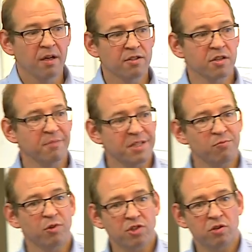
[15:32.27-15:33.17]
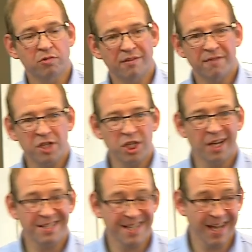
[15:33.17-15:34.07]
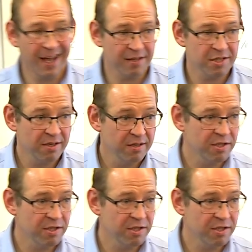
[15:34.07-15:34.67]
has committed what's called a vitiating act,